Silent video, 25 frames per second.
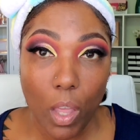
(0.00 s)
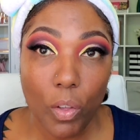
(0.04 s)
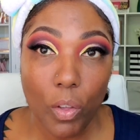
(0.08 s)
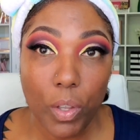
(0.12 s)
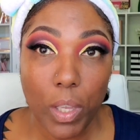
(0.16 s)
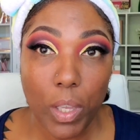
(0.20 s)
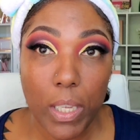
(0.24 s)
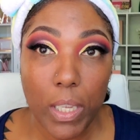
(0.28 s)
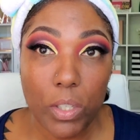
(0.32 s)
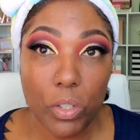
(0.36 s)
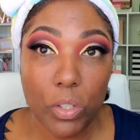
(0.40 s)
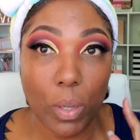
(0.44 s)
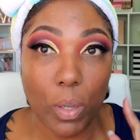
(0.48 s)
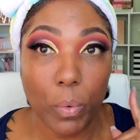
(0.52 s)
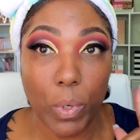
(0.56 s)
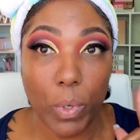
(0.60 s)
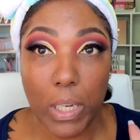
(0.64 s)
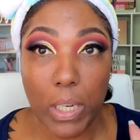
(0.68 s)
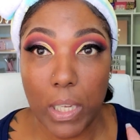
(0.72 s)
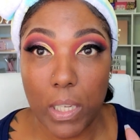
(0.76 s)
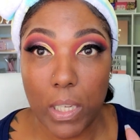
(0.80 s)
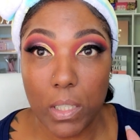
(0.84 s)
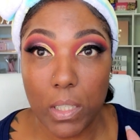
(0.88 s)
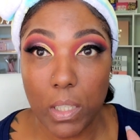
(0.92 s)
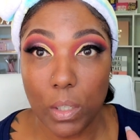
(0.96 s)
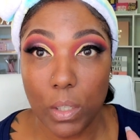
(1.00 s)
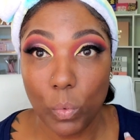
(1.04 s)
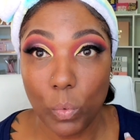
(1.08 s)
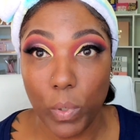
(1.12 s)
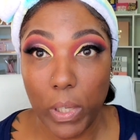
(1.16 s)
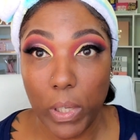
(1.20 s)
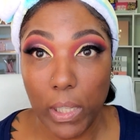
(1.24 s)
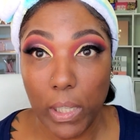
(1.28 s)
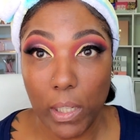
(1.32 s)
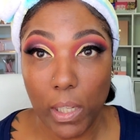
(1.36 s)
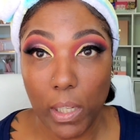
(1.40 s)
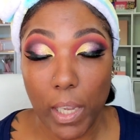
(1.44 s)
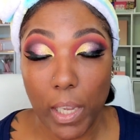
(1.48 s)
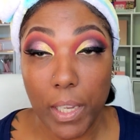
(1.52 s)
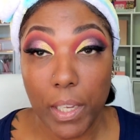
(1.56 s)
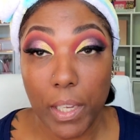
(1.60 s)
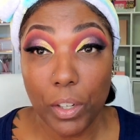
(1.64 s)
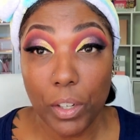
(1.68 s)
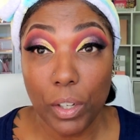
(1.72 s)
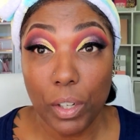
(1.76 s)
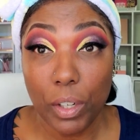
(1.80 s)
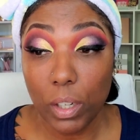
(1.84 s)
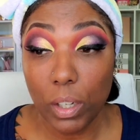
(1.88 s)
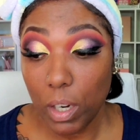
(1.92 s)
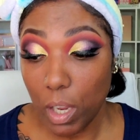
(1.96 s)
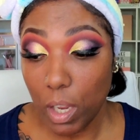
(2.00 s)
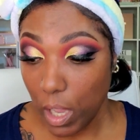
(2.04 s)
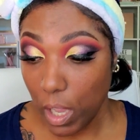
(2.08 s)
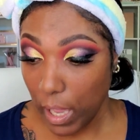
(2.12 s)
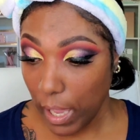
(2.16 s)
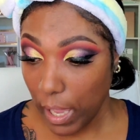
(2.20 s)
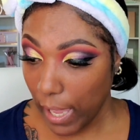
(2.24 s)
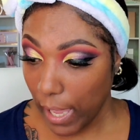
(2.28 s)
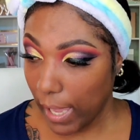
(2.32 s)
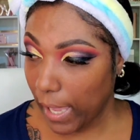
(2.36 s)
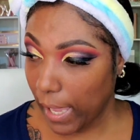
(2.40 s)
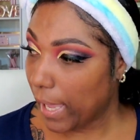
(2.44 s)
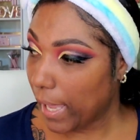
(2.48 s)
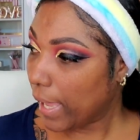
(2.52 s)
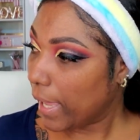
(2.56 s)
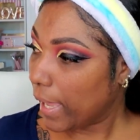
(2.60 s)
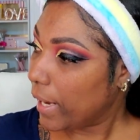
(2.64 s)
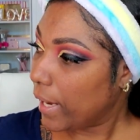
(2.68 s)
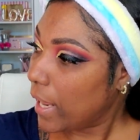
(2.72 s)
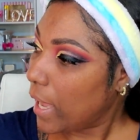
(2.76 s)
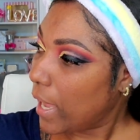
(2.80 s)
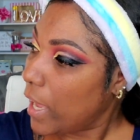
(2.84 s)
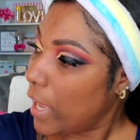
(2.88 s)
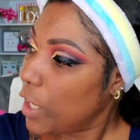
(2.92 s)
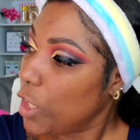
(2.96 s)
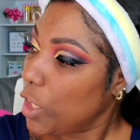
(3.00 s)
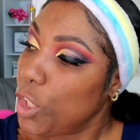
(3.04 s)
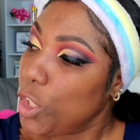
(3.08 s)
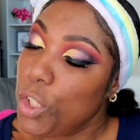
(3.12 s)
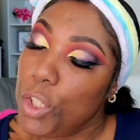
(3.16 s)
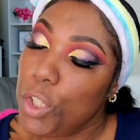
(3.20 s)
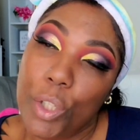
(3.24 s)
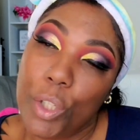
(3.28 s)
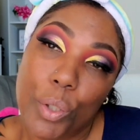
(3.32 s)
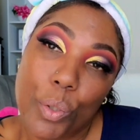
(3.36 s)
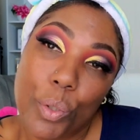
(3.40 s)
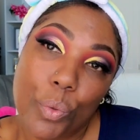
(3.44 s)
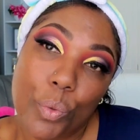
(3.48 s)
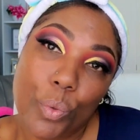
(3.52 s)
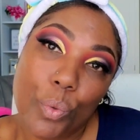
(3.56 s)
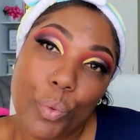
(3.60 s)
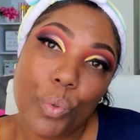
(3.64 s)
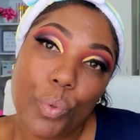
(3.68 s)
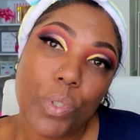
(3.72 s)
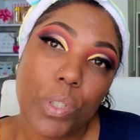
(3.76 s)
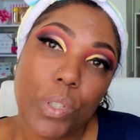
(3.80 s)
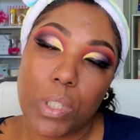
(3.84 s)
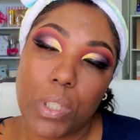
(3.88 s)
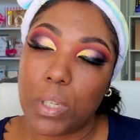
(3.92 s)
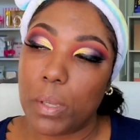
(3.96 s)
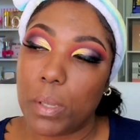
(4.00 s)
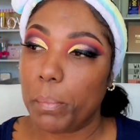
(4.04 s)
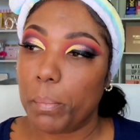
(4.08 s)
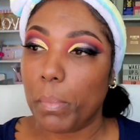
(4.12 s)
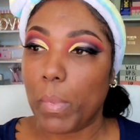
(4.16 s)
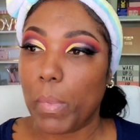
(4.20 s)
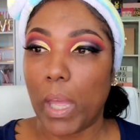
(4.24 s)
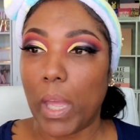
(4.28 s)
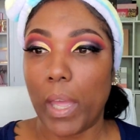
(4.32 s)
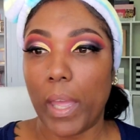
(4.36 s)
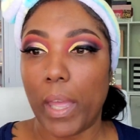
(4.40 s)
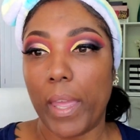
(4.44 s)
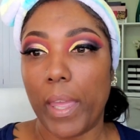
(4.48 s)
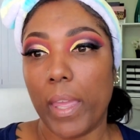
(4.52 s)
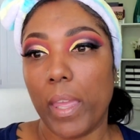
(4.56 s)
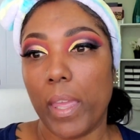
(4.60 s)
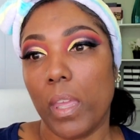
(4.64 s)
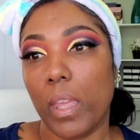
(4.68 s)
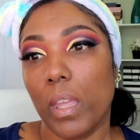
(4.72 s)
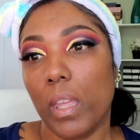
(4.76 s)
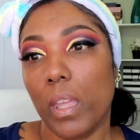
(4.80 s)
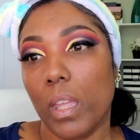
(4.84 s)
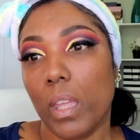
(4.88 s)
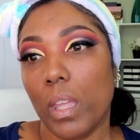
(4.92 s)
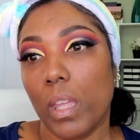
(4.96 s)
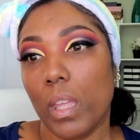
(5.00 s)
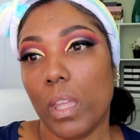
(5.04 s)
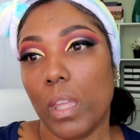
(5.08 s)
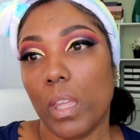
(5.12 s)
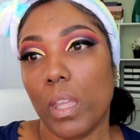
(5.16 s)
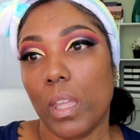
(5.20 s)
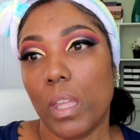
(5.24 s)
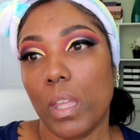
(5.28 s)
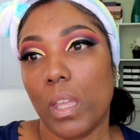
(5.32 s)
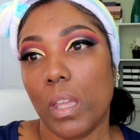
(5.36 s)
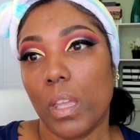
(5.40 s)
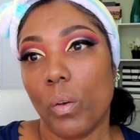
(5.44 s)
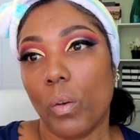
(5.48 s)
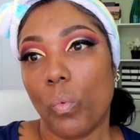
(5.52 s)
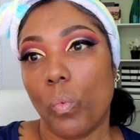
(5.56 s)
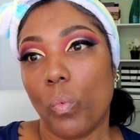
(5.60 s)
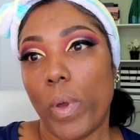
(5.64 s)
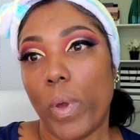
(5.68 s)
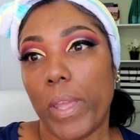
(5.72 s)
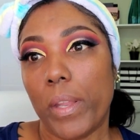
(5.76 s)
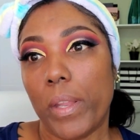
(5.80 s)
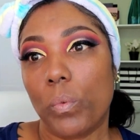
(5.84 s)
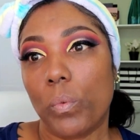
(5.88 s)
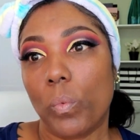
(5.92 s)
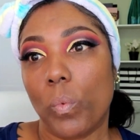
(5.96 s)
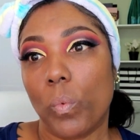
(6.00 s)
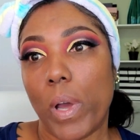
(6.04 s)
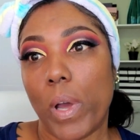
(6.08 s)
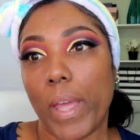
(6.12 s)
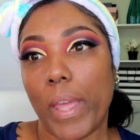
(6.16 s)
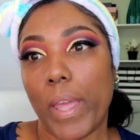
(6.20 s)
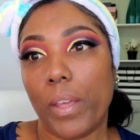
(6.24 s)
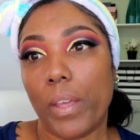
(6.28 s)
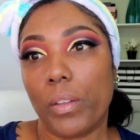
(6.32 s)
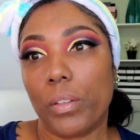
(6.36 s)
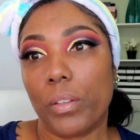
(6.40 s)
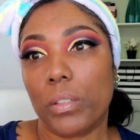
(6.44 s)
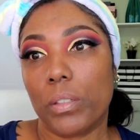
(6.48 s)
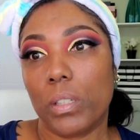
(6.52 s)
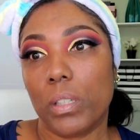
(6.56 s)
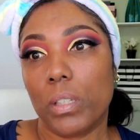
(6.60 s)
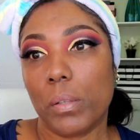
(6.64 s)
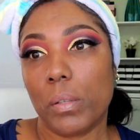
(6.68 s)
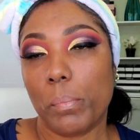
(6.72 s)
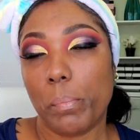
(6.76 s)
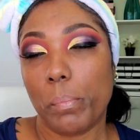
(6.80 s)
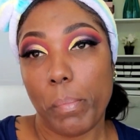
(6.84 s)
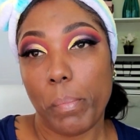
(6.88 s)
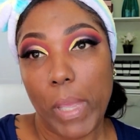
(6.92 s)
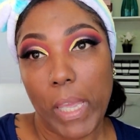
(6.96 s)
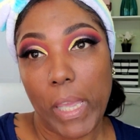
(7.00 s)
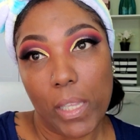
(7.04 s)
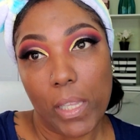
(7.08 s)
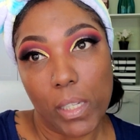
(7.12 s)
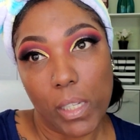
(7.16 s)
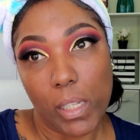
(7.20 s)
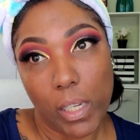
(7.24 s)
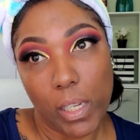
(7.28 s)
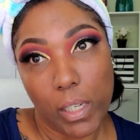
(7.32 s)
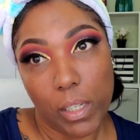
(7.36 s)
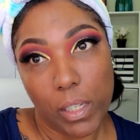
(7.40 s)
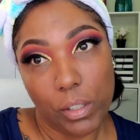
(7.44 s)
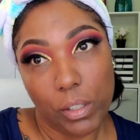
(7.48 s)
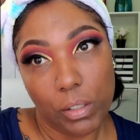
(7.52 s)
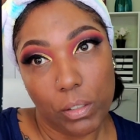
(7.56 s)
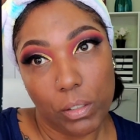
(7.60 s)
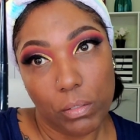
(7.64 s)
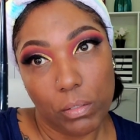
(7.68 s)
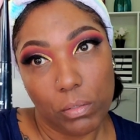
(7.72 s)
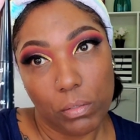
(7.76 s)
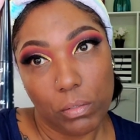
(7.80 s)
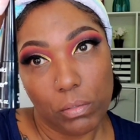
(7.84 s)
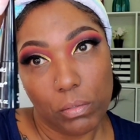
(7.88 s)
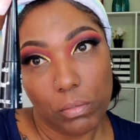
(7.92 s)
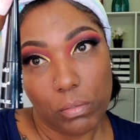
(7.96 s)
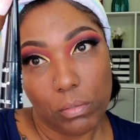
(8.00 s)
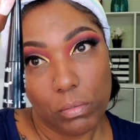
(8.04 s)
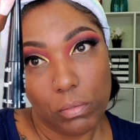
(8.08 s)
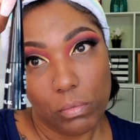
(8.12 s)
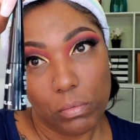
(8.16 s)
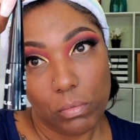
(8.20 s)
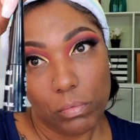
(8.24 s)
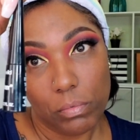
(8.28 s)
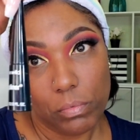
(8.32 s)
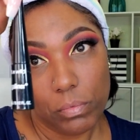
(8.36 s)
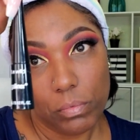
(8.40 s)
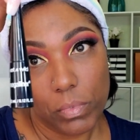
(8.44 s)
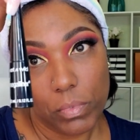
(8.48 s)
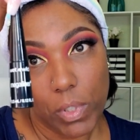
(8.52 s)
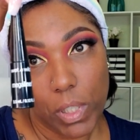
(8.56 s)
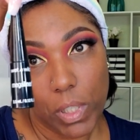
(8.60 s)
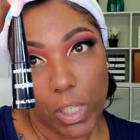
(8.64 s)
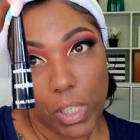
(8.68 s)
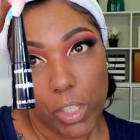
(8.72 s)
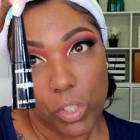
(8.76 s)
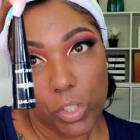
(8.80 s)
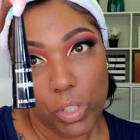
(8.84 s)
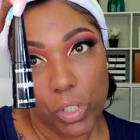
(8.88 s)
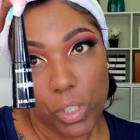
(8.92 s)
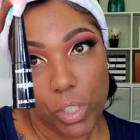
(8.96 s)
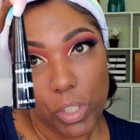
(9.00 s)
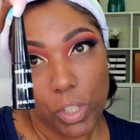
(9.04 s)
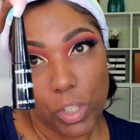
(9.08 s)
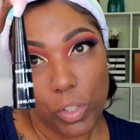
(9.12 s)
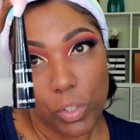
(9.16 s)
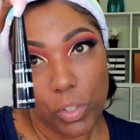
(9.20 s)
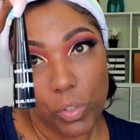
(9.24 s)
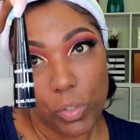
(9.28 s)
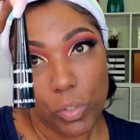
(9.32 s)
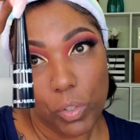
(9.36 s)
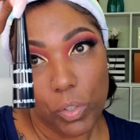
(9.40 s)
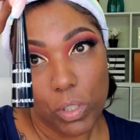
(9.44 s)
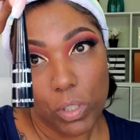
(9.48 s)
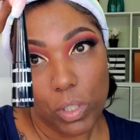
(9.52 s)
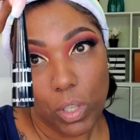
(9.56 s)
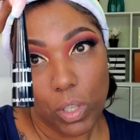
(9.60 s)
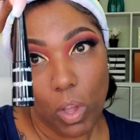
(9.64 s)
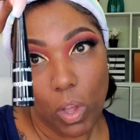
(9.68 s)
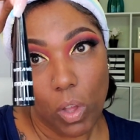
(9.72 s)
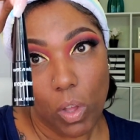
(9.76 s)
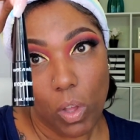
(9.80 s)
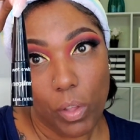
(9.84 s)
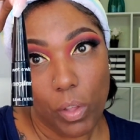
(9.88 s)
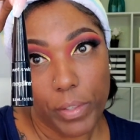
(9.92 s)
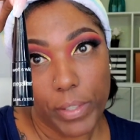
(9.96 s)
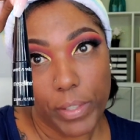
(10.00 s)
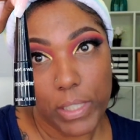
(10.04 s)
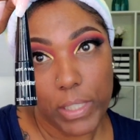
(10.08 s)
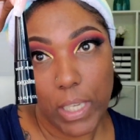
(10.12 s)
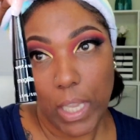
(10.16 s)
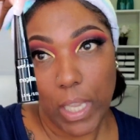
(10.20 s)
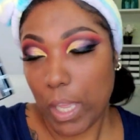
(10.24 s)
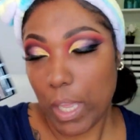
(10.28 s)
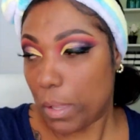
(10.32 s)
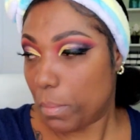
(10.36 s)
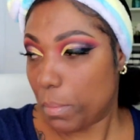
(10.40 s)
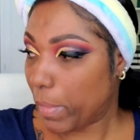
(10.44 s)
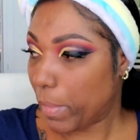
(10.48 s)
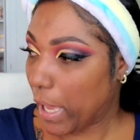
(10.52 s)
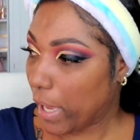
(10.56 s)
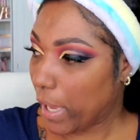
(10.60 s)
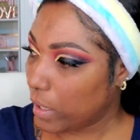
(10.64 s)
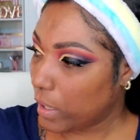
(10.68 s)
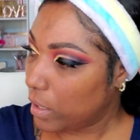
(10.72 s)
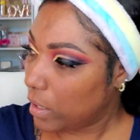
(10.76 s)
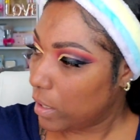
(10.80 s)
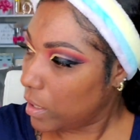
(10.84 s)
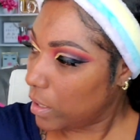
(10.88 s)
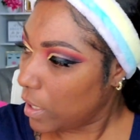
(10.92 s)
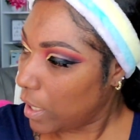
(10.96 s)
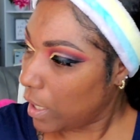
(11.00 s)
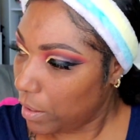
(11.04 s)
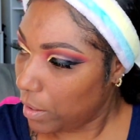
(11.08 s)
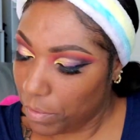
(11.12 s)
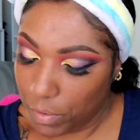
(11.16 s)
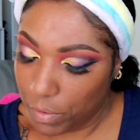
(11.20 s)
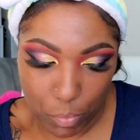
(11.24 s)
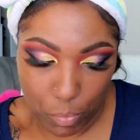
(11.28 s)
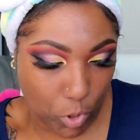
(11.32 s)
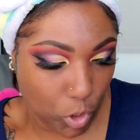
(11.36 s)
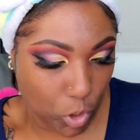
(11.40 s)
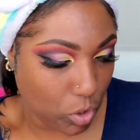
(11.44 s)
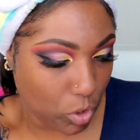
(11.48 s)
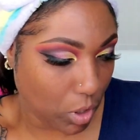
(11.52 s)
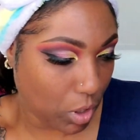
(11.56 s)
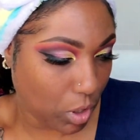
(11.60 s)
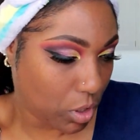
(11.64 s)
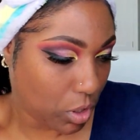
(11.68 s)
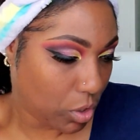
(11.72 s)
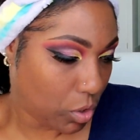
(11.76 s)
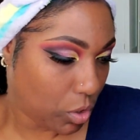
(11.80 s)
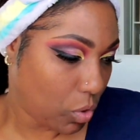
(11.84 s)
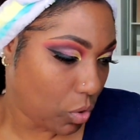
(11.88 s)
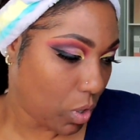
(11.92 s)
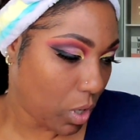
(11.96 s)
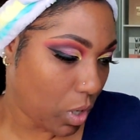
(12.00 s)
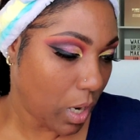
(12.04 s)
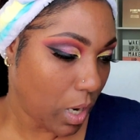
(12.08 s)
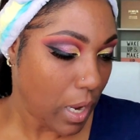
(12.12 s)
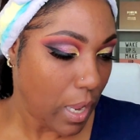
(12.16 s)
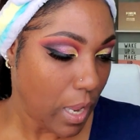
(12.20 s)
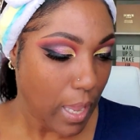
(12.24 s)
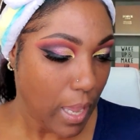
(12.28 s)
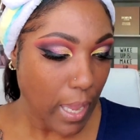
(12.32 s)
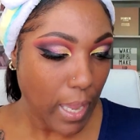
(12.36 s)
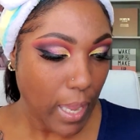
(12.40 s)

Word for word: Okay. So I went ahead and did a wing liner and I used my Wet n Wild Mega Liner that I used to use all the time back in the day from the drugstore.